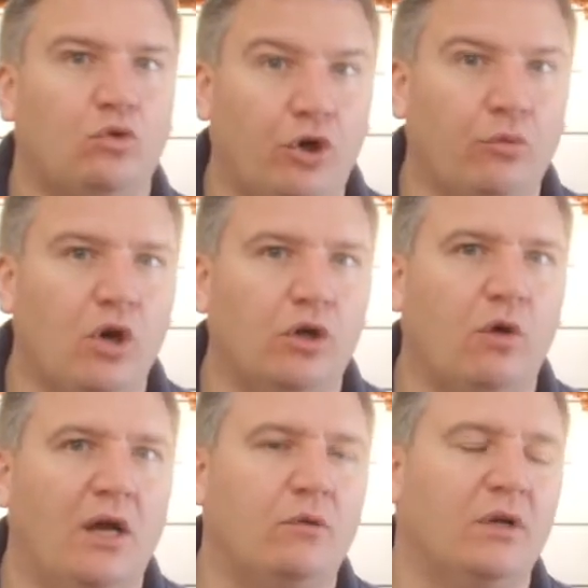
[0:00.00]
got to work
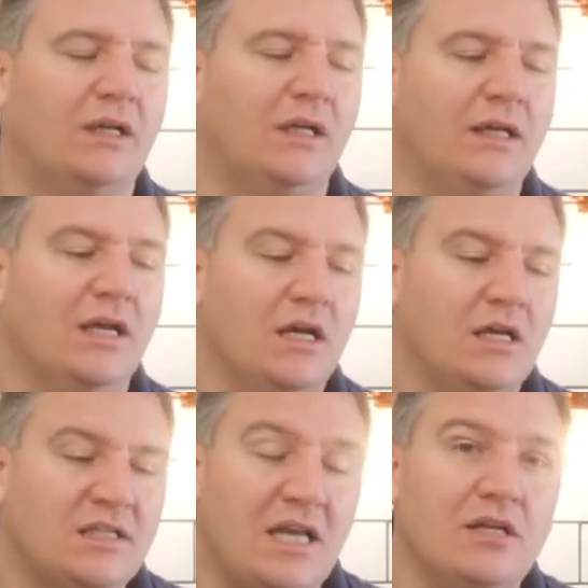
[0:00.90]
quite quickly.
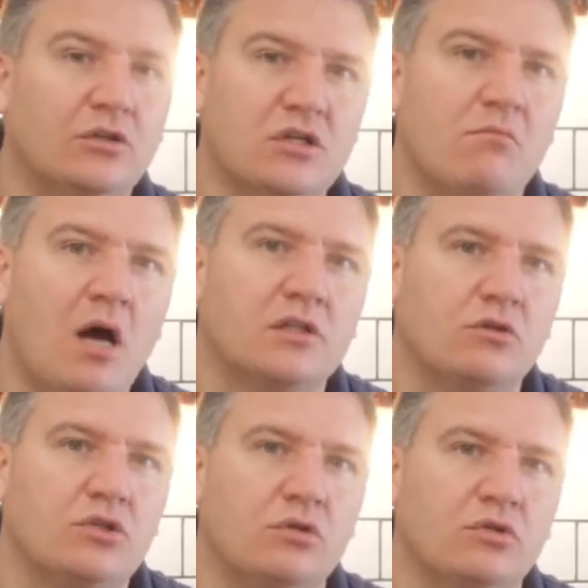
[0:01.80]
Take your
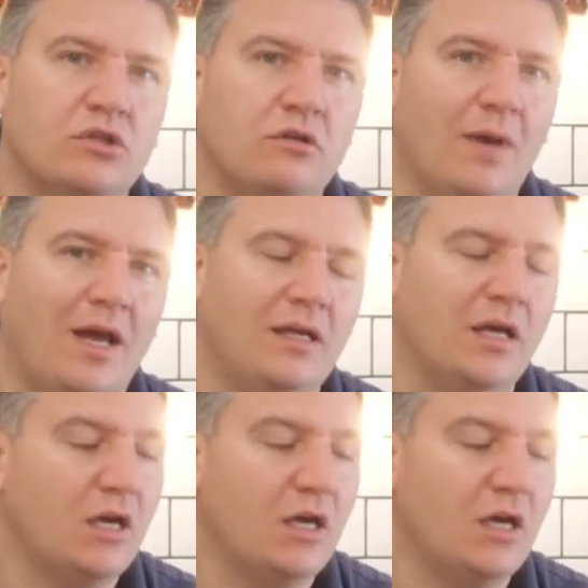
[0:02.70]
tomato sauce that you made,